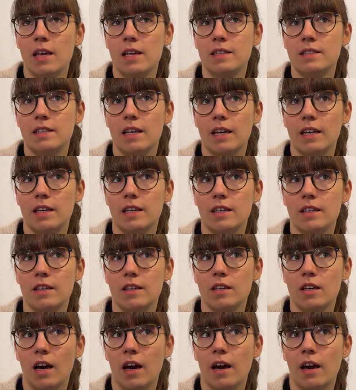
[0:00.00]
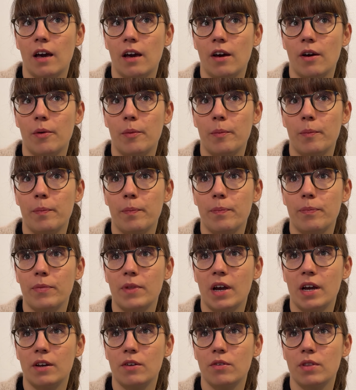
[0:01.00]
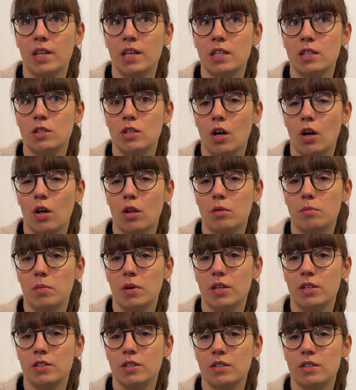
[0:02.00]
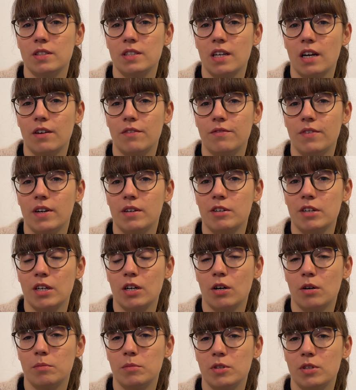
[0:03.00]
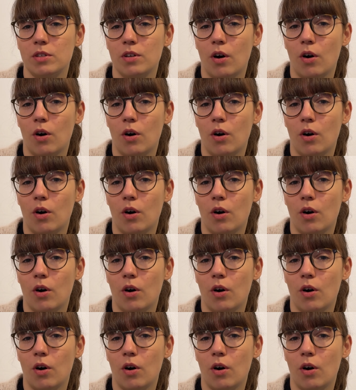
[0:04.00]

saying I don't think toggle buttons are very common